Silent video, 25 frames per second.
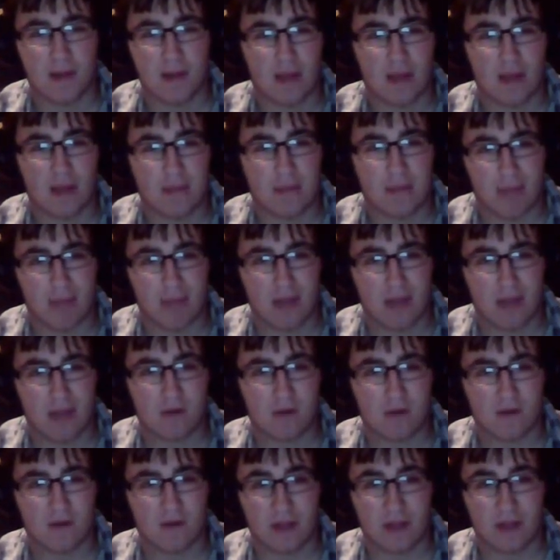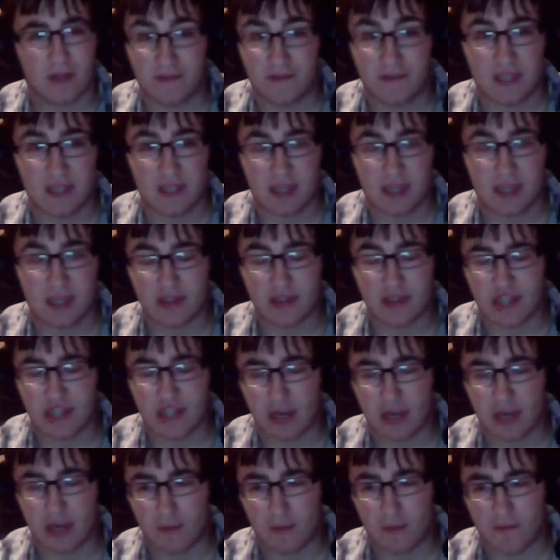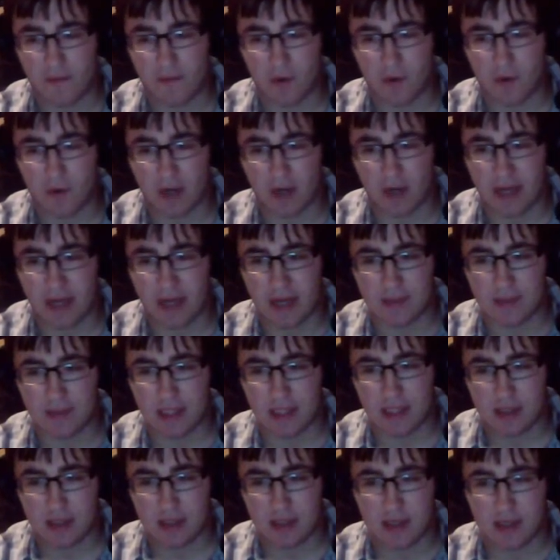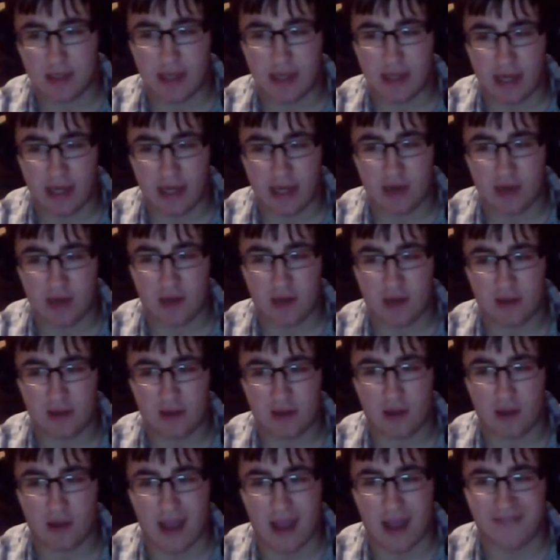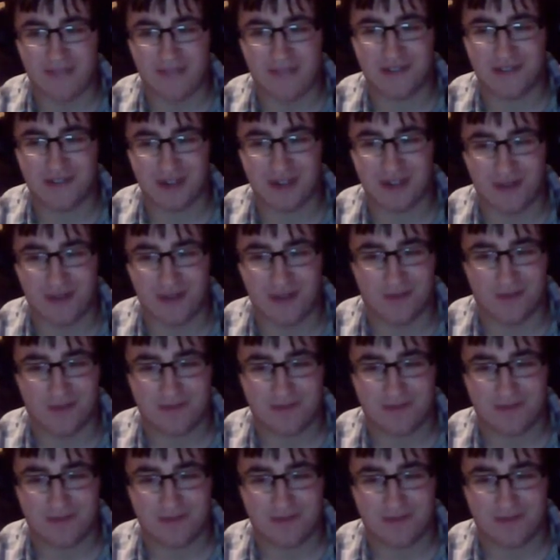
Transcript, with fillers: And Michael, you've seen on the channel before, he was here during the live stream.